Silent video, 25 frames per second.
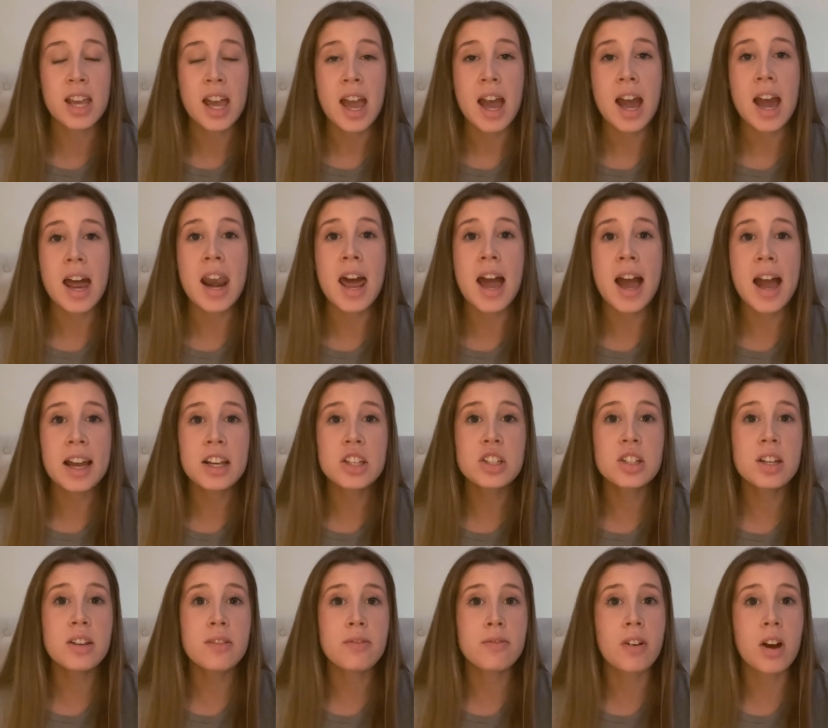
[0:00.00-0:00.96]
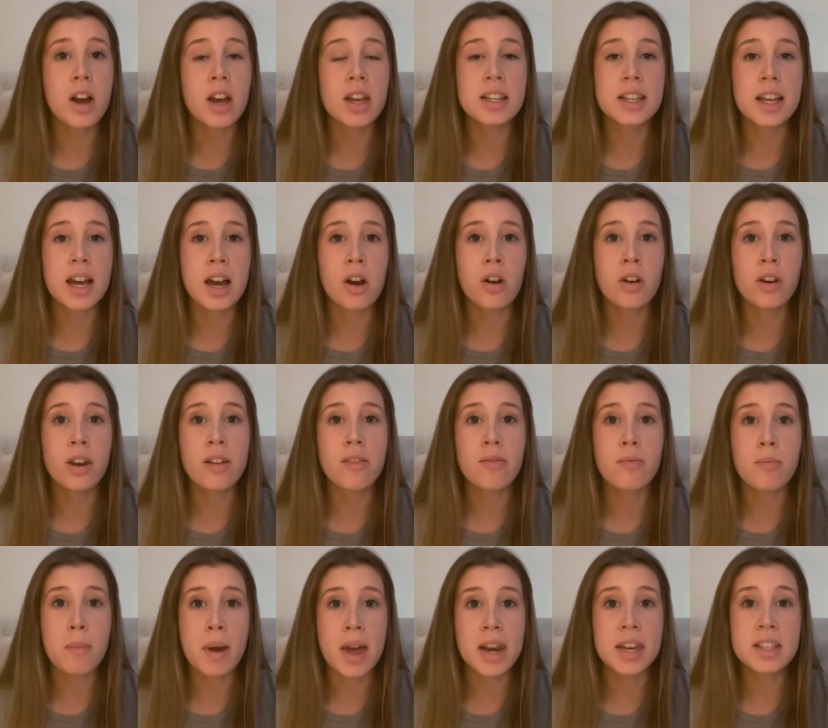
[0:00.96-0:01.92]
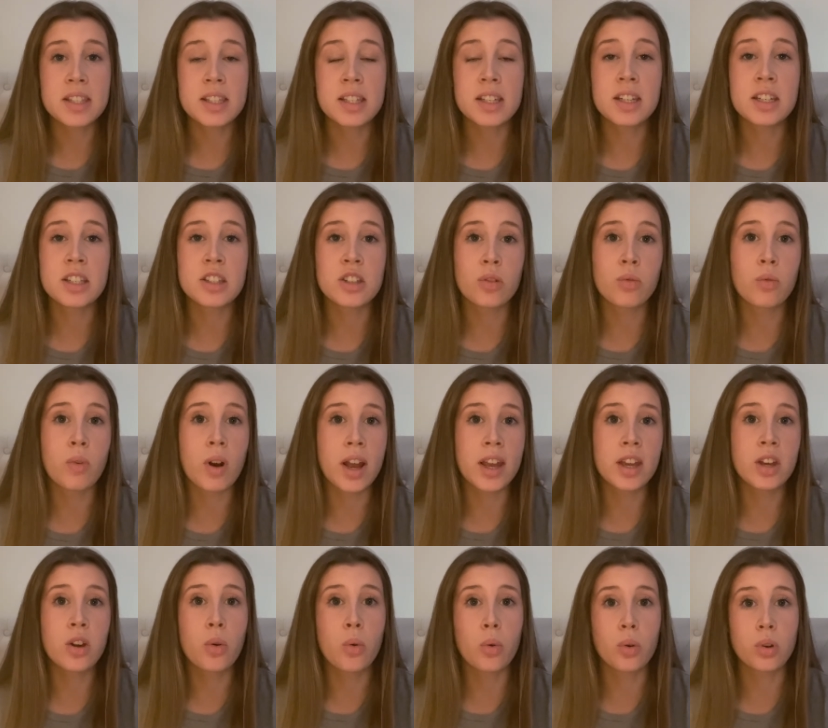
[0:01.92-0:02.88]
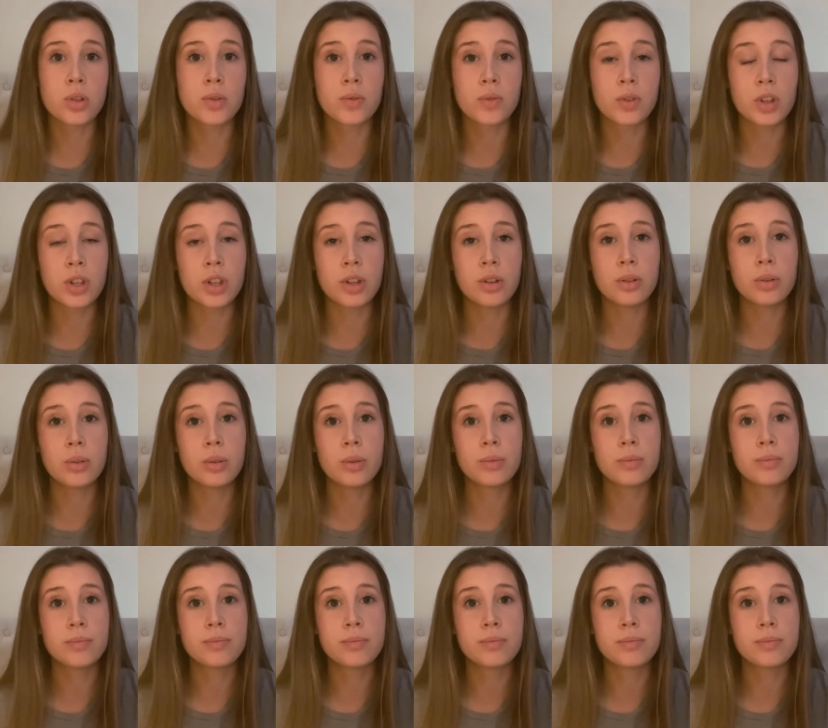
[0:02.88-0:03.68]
and actually find out if medicine is the right course for you.